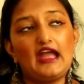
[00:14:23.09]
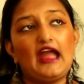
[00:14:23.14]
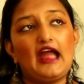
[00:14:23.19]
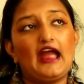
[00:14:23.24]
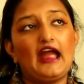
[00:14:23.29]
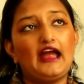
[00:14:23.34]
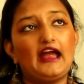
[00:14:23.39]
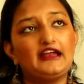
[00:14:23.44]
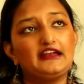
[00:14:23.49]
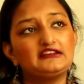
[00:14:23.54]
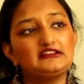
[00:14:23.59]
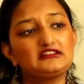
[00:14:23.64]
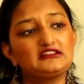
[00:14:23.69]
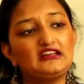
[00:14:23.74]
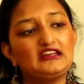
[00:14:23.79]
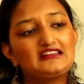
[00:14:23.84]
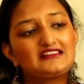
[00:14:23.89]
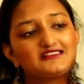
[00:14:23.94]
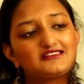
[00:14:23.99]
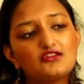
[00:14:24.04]
And
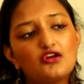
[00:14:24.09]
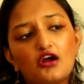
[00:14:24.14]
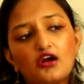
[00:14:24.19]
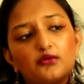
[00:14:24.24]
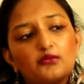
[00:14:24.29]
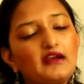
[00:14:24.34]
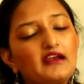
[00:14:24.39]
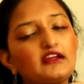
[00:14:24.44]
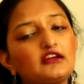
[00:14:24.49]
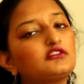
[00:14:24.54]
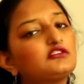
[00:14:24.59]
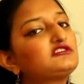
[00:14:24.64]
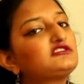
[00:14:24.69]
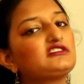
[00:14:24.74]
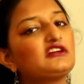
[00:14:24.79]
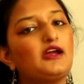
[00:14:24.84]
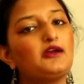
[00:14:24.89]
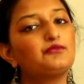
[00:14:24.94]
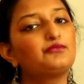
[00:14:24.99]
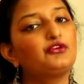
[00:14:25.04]
it's not a very good
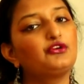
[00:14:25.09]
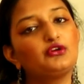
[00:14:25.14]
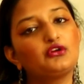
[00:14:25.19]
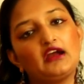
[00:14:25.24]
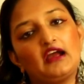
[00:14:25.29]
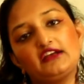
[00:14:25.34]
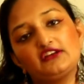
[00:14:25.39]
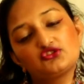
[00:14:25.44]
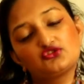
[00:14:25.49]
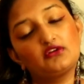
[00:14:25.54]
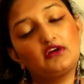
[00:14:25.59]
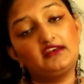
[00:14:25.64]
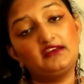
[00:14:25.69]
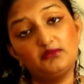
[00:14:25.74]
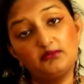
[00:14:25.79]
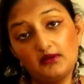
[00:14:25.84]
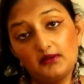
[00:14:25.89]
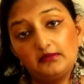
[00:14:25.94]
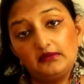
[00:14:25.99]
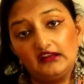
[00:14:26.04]
time for you guys to
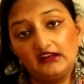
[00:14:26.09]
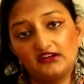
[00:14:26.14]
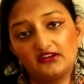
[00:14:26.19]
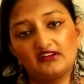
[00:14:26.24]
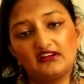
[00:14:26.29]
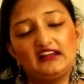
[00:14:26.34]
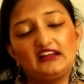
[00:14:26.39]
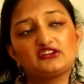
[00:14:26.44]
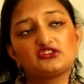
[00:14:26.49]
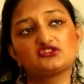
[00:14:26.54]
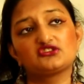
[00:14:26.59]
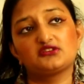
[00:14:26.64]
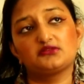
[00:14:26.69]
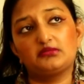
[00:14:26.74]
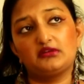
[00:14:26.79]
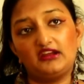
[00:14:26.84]
anyway be in a relationship.